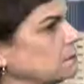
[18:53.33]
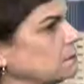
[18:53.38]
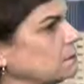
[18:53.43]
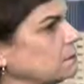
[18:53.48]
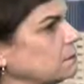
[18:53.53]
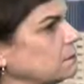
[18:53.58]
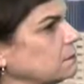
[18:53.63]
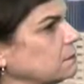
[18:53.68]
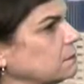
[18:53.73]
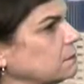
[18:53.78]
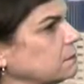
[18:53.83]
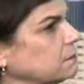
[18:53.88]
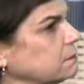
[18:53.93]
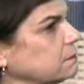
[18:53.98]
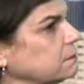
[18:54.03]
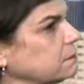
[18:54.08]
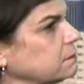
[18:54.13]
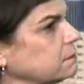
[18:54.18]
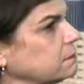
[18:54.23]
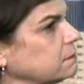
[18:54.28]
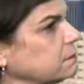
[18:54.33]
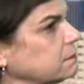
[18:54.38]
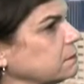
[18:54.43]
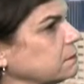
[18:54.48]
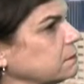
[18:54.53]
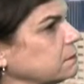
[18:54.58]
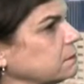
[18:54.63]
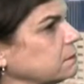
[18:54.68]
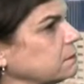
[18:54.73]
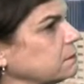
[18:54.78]

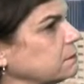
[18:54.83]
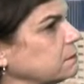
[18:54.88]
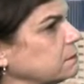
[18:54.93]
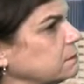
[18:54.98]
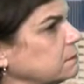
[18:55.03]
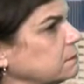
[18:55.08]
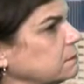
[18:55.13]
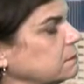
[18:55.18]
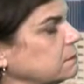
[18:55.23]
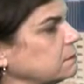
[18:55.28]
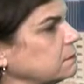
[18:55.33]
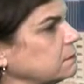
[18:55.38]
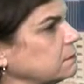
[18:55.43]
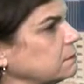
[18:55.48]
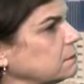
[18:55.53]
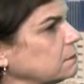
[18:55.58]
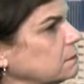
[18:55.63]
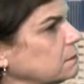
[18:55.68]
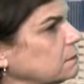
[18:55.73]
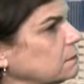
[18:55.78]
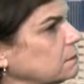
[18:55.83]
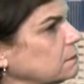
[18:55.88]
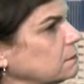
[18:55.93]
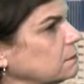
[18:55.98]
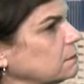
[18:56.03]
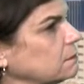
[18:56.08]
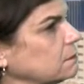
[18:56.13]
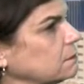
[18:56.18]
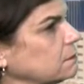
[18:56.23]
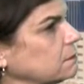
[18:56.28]

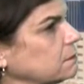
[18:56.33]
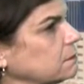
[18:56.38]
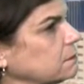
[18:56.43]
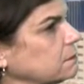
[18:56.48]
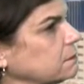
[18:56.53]
(not speaking)